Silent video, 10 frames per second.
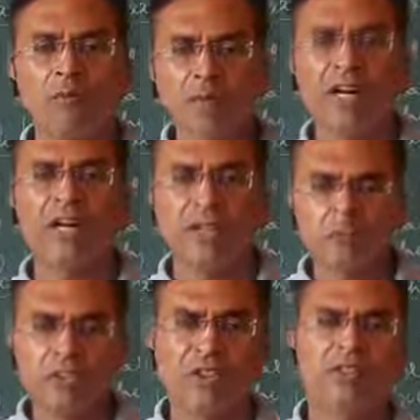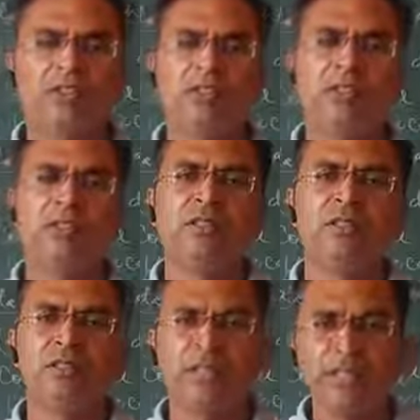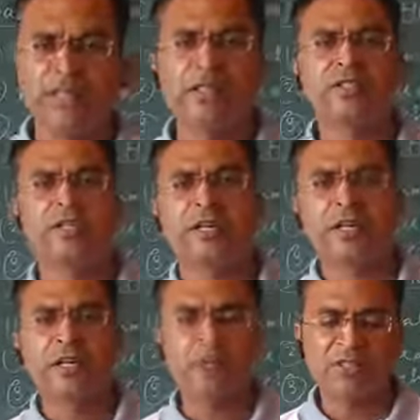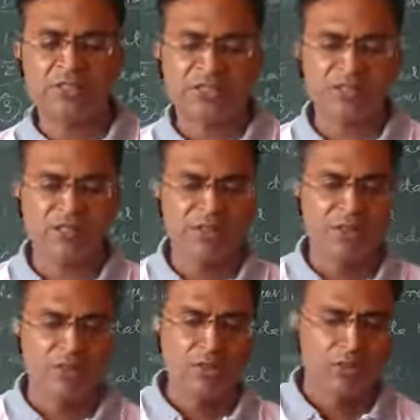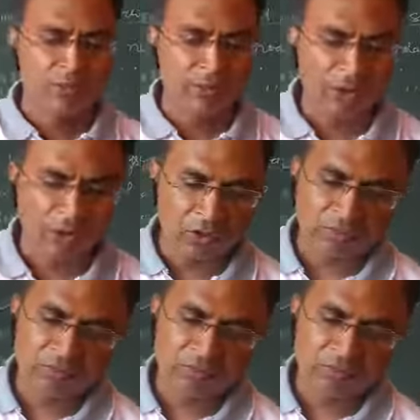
we are using the relational databases for